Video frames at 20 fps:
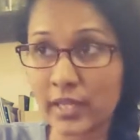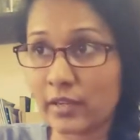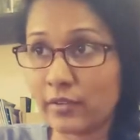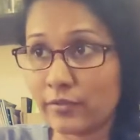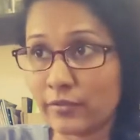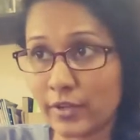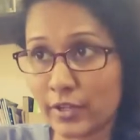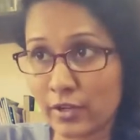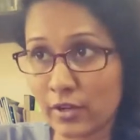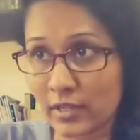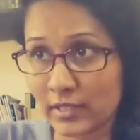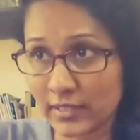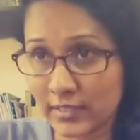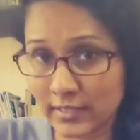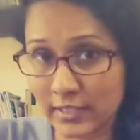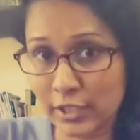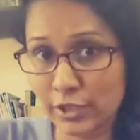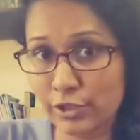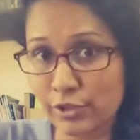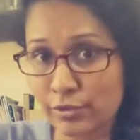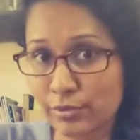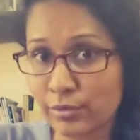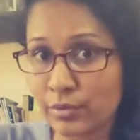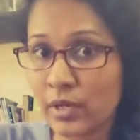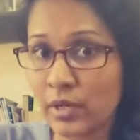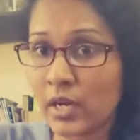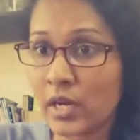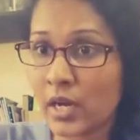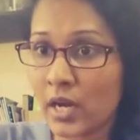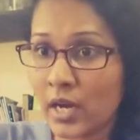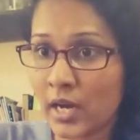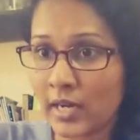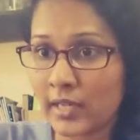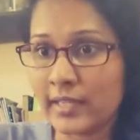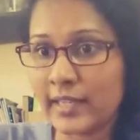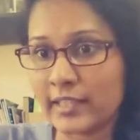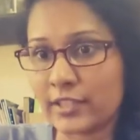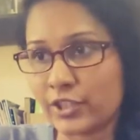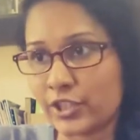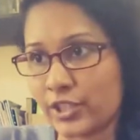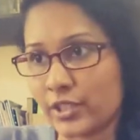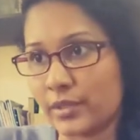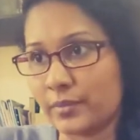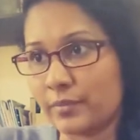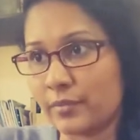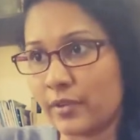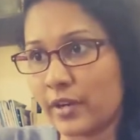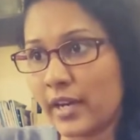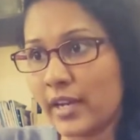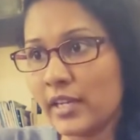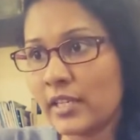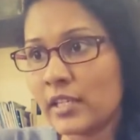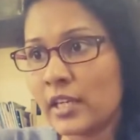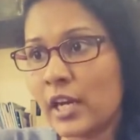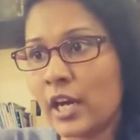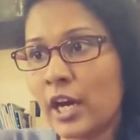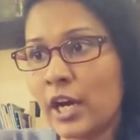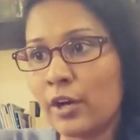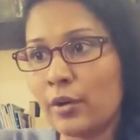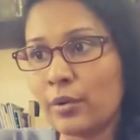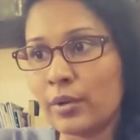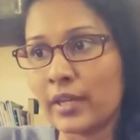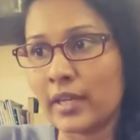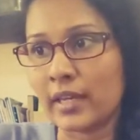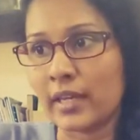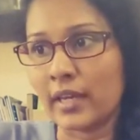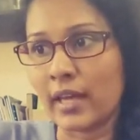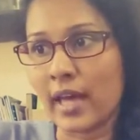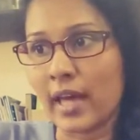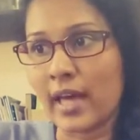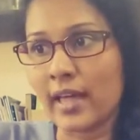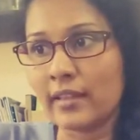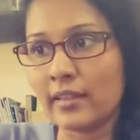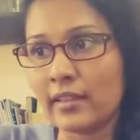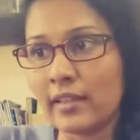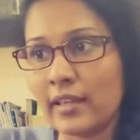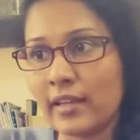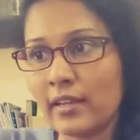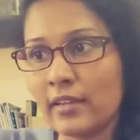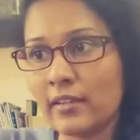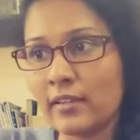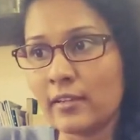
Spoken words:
when you are listening to a lecture, right? Okay, and then